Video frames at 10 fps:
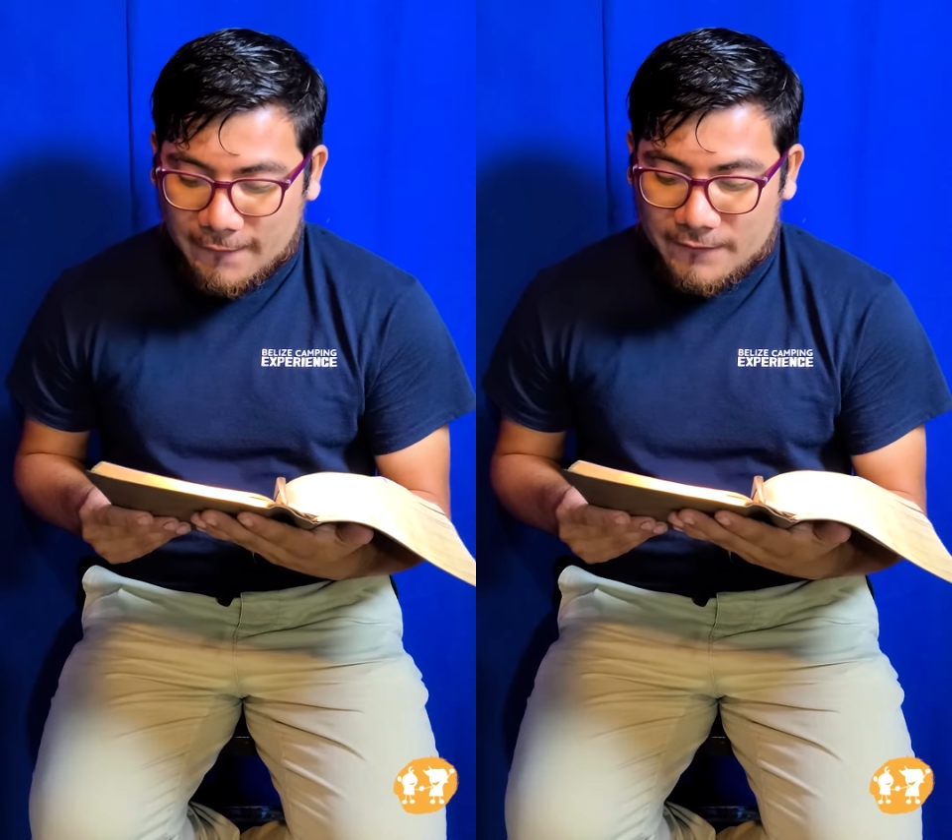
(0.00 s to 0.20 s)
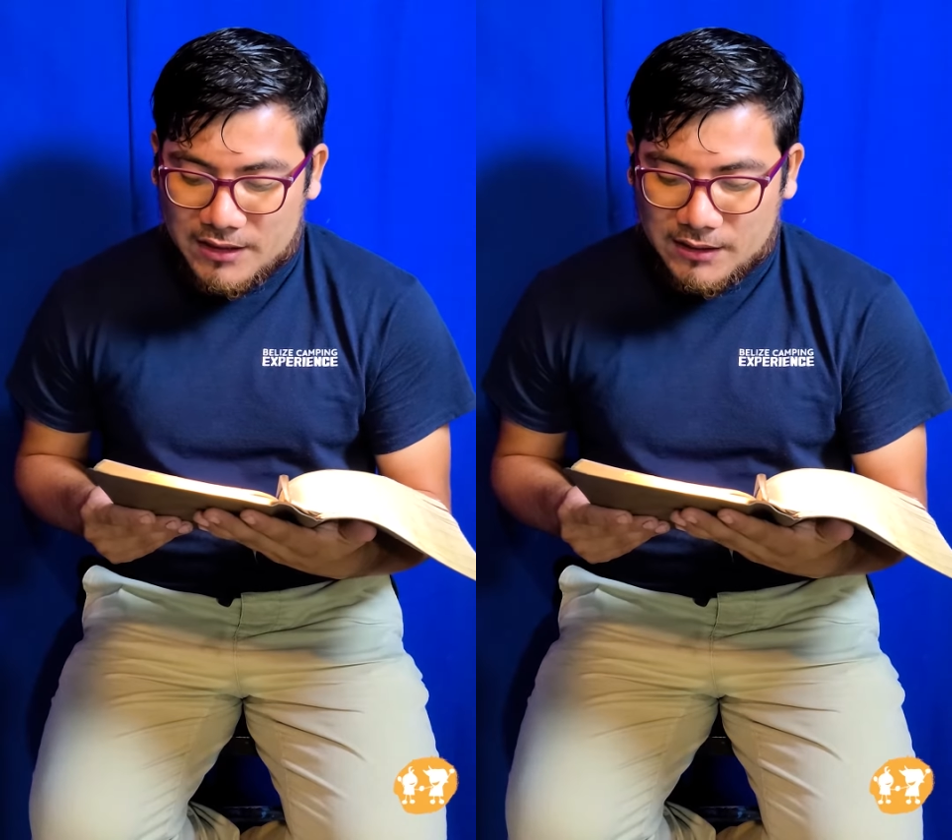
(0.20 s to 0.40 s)

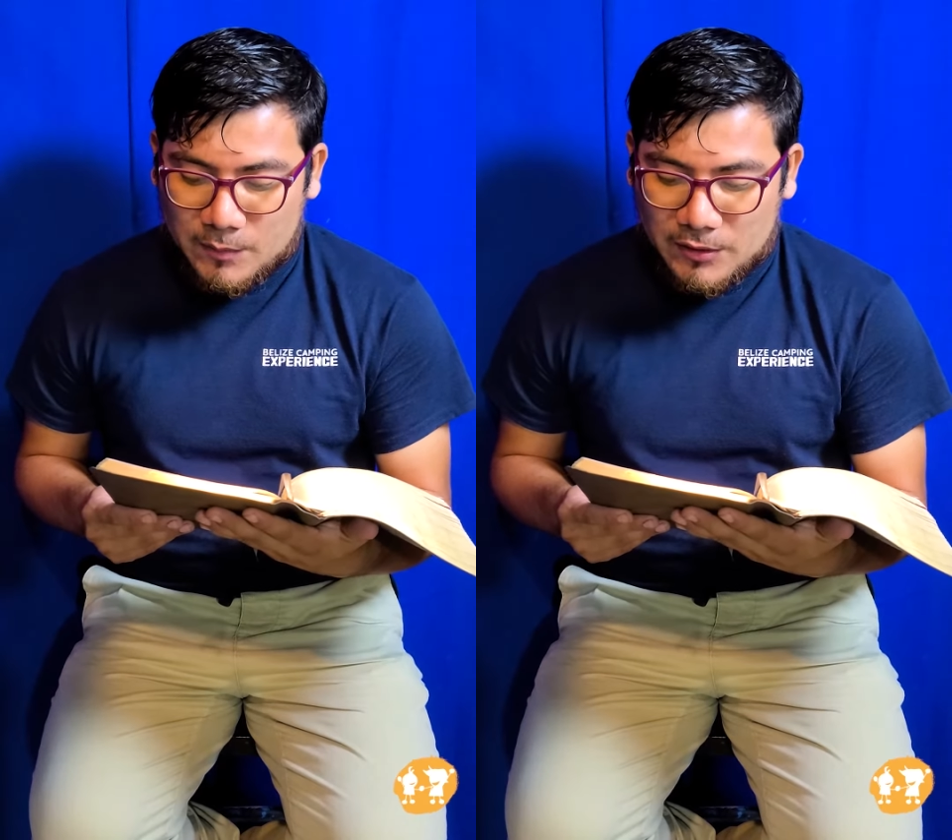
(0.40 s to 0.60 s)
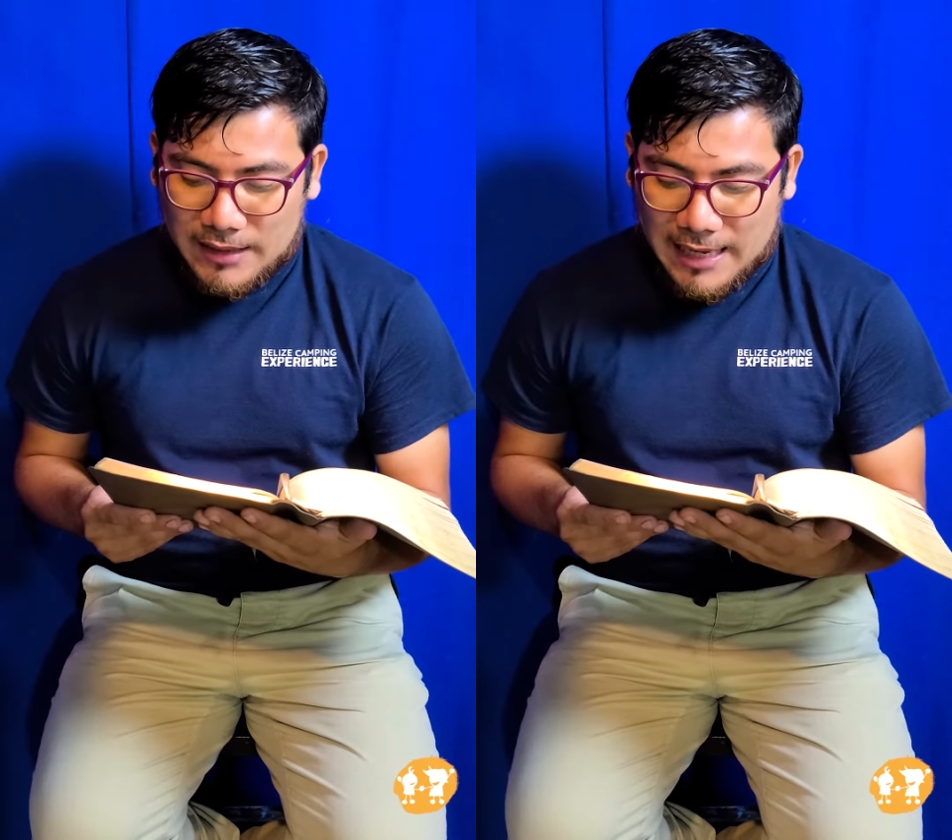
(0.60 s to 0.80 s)

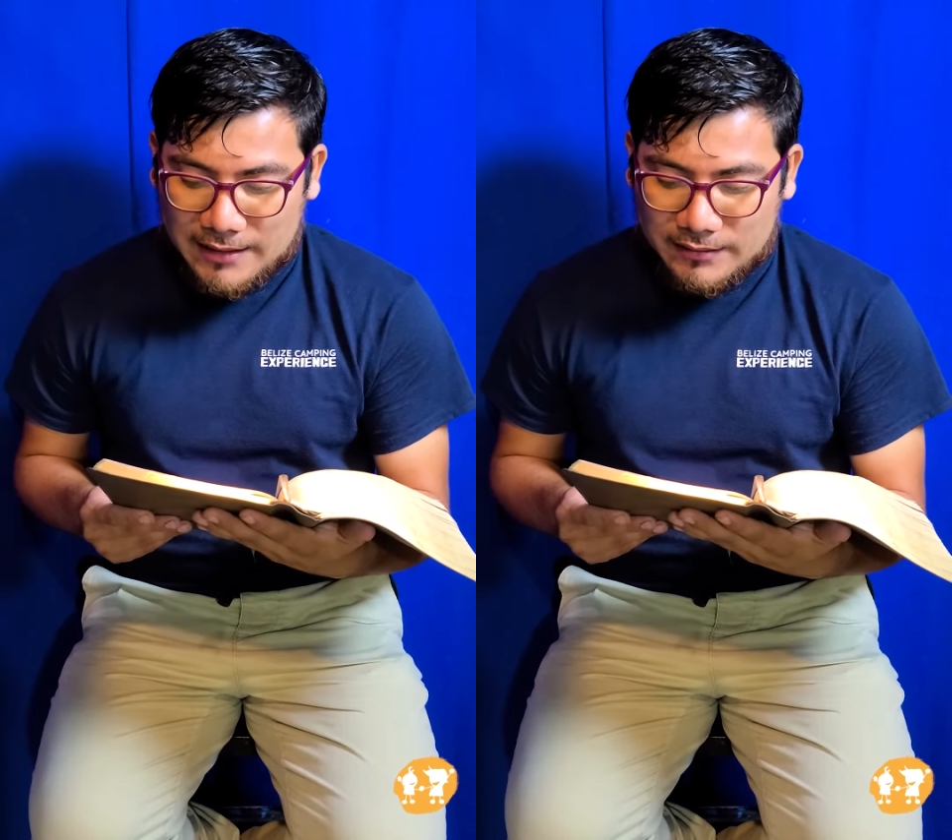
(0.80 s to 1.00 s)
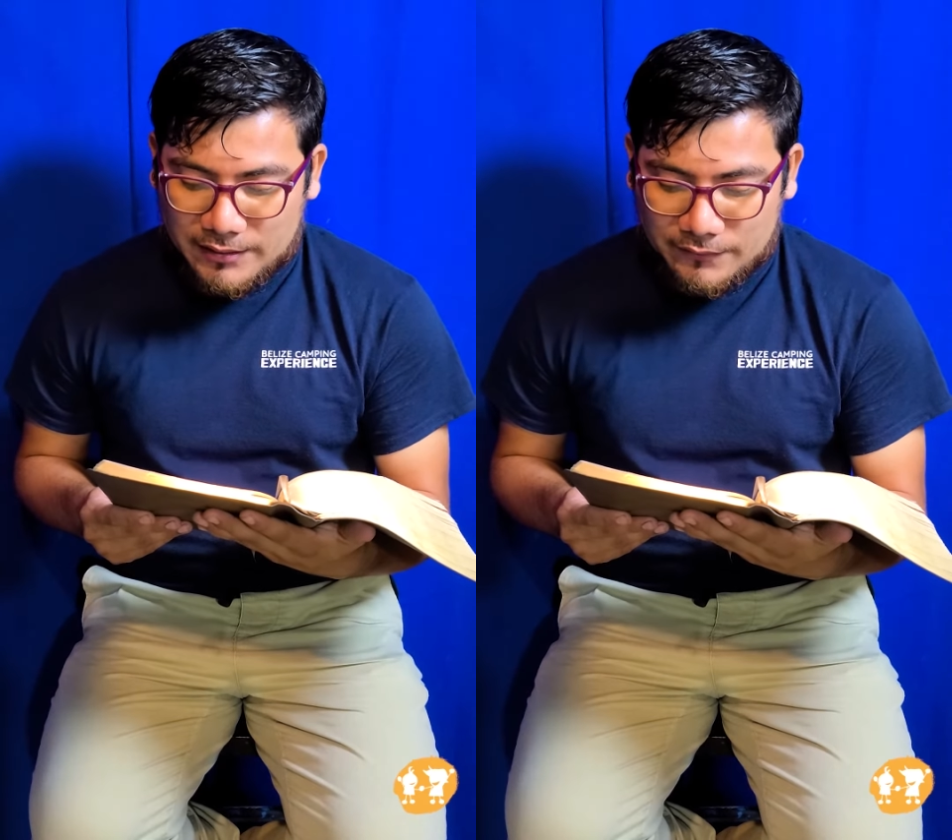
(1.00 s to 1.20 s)
visible
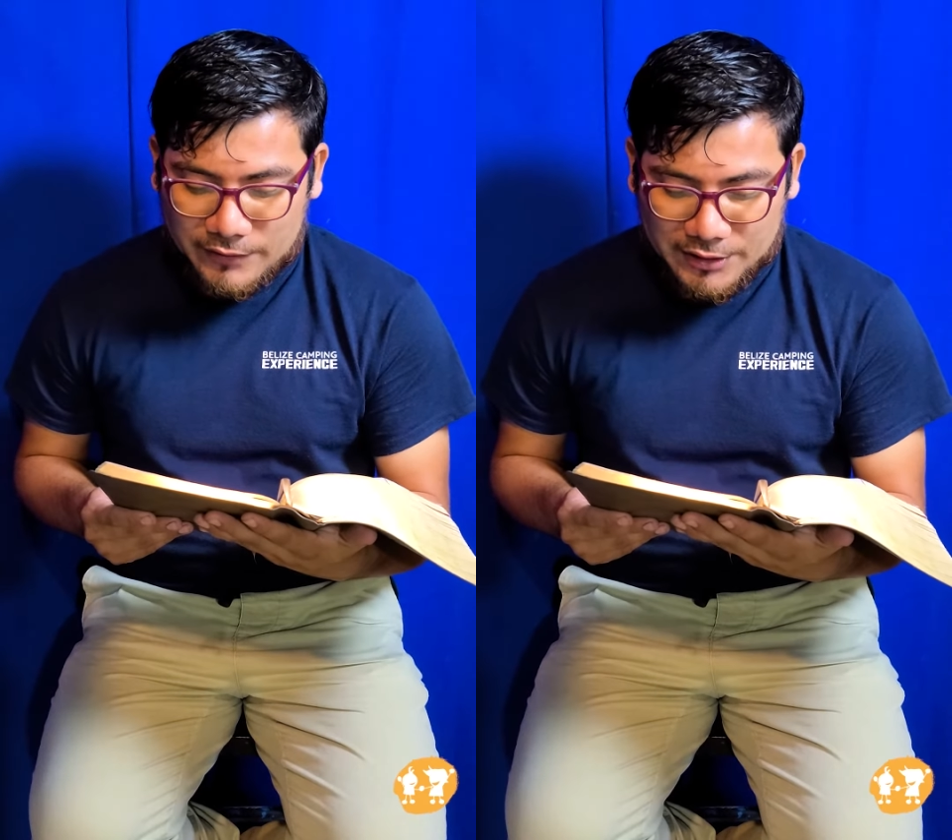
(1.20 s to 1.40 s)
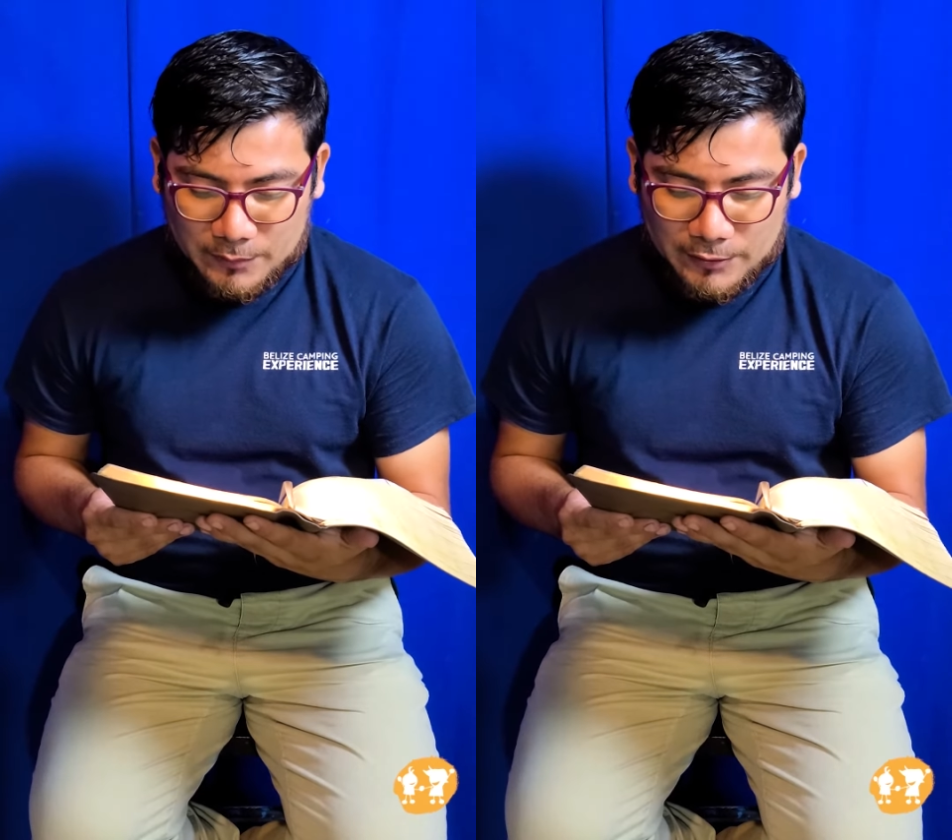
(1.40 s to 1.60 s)
and
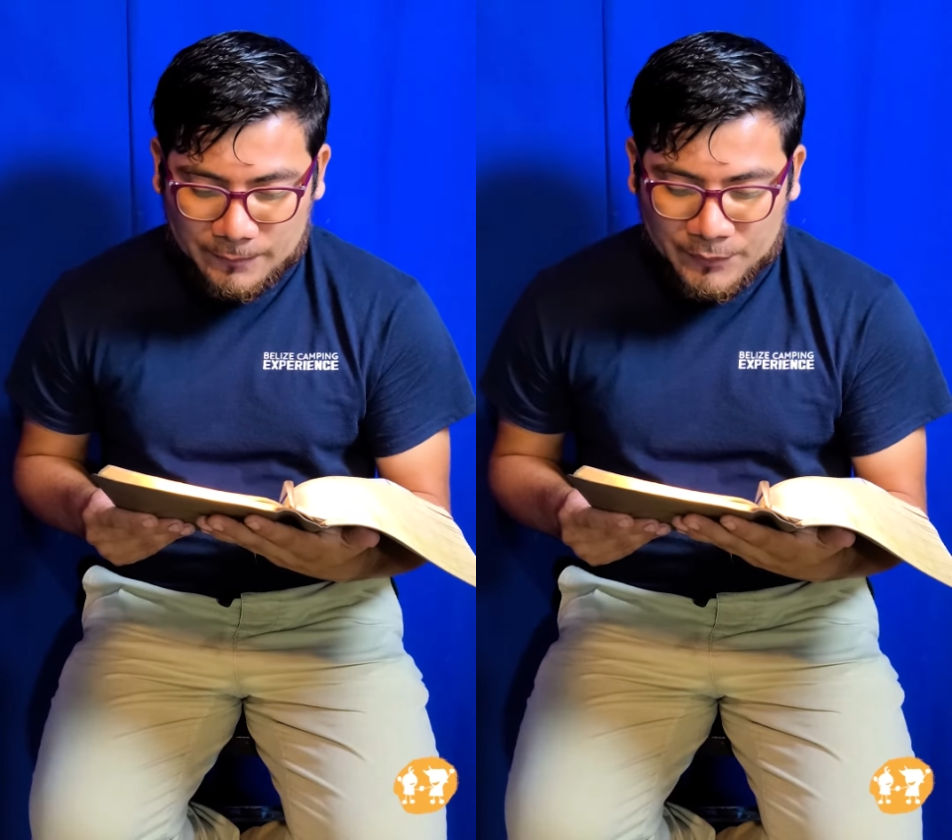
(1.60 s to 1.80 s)
invisible.